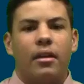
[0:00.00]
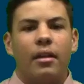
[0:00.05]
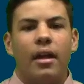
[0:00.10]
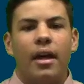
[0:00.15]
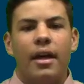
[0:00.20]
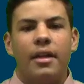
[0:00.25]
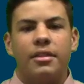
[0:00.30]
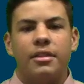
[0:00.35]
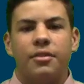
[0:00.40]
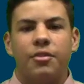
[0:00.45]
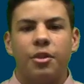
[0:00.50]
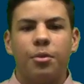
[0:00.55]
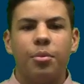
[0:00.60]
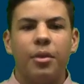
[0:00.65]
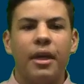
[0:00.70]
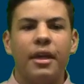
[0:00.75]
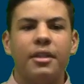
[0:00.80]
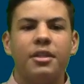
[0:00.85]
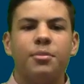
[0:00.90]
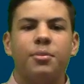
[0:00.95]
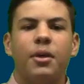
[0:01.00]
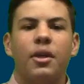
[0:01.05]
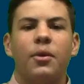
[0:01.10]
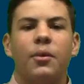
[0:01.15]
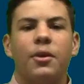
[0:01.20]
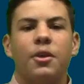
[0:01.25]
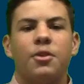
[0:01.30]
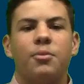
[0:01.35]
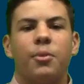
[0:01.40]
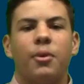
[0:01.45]
Glads, if you're planning to play
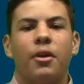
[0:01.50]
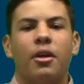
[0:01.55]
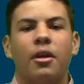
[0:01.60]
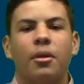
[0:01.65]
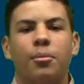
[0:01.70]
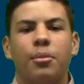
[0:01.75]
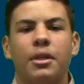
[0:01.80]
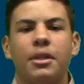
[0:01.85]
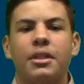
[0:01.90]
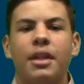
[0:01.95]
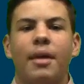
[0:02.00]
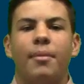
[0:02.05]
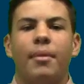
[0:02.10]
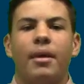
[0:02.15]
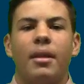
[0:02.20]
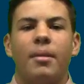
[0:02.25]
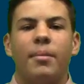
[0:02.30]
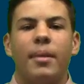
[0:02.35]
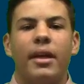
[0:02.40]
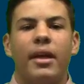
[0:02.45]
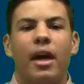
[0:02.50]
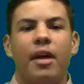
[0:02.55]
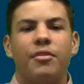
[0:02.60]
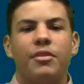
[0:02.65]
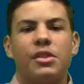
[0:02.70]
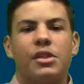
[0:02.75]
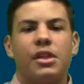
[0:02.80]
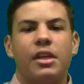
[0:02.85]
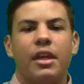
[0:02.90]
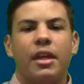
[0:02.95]
winter sport, please stop by the main
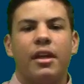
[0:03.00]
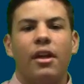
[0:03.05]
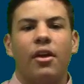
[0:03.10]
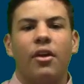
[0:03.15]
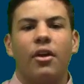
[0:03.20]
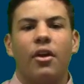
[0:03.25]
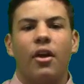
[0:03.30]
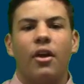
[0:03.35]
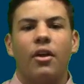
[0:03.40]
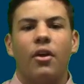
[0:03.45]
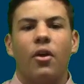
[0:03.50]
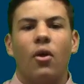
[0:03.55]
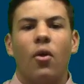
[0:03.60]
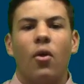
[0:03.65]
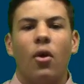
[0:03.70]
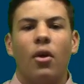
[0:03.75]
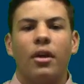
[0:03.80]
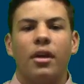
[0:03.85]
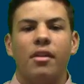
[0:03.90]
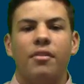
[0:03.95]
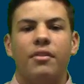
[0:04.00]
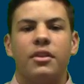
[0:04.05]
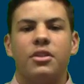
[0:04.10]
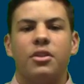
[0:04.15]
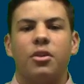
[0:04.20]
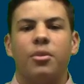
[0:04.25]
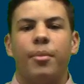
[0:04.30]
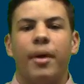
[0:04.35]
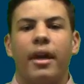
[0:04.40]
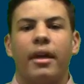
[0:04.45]
office to get a yellow card or get a
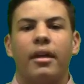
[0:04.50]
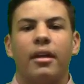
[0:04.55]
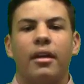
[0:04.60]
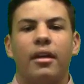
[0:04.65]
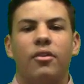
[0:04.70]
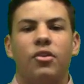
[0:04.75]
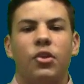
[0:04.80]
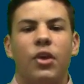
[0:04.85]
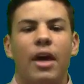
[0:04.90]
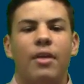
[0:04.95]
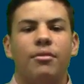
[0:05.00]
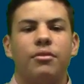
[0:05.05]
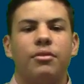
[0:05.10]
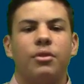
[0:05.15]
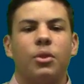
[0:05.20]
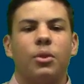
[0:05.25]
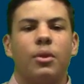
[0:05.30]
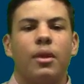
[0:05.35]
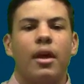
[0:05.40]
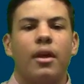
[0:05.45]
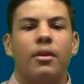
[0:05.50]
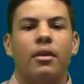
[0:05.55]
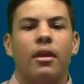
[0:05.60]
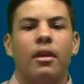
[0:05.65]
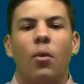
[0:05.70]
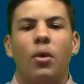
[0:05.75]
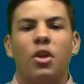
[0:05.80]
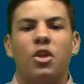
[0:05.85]
physical packet if you haven't filled one out yet.